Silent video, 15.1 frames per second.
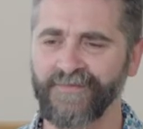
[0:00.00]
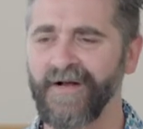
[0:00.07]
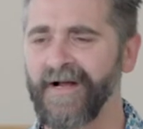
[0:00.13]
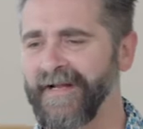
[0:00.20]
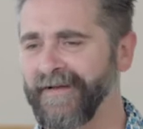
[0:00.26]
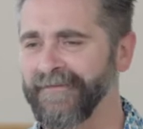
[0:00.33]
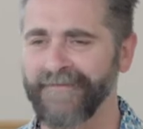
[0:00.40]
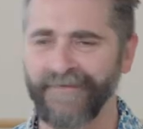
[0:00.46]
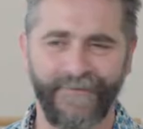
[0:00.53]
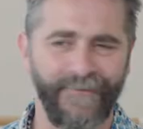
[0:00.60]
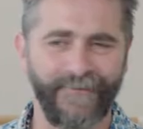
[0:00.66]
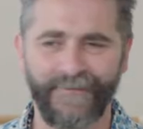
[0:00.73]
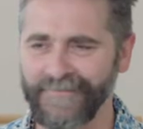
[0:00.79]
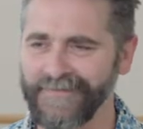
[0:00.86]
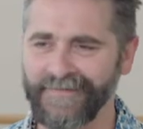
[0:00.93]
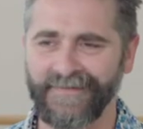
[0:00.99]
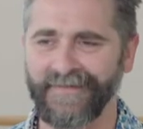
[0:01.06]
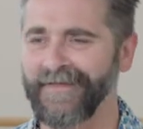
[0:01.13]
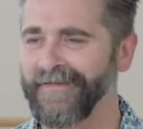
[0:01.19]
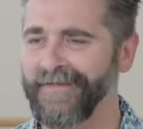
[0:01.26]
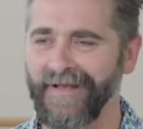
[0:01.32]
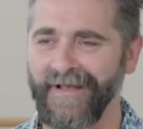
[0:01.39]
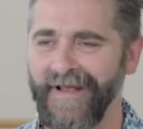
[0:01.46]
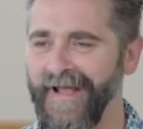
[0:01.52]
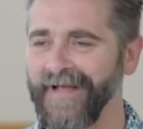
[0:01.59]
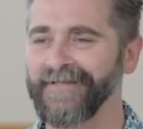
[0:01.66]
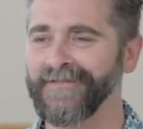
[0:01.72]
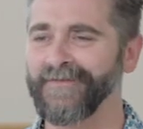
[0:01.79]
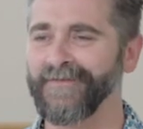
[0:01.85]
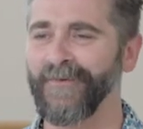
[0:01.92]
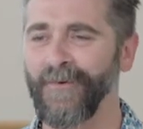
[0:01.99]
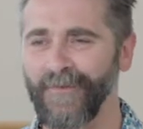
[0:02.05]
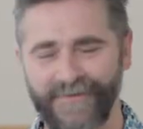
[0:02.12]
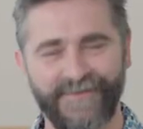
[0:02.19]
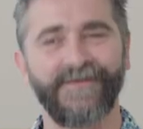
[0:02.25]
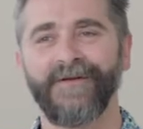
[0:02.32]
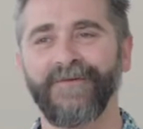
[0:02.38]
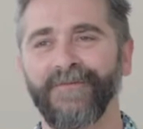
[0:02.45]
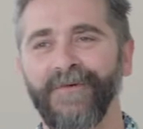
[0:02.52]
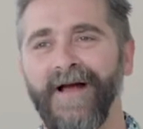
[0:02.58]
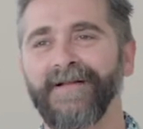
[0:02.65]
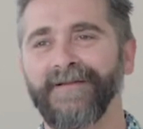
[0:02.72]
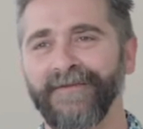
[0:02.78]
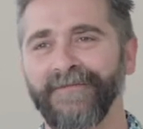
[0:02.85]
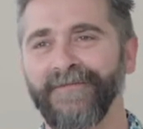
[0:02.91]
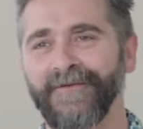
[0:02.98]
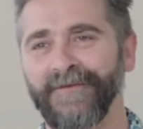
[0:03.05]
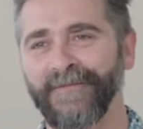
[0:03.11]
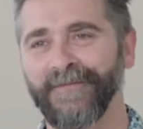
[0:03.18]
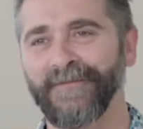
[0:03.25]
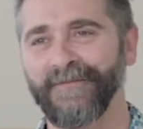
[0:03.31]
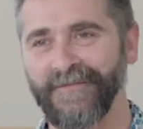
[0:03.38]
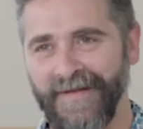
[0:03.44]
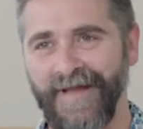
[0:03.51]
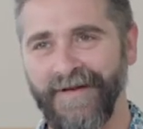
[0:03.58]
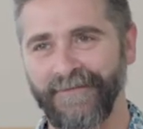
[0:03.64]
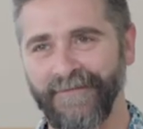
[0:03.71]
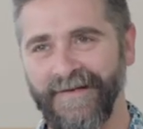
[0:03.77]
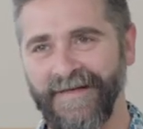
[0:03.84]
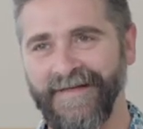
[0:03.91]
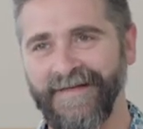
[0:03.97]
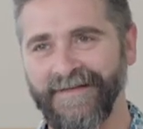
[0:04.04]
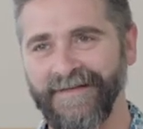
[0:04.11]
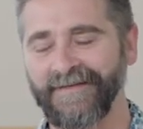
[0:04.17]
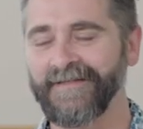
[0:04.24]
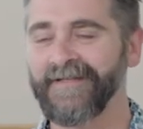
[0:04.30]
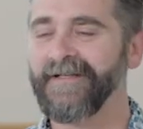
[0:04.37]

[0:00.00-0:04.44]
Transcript: writing films, and I had to also write the film and be in it.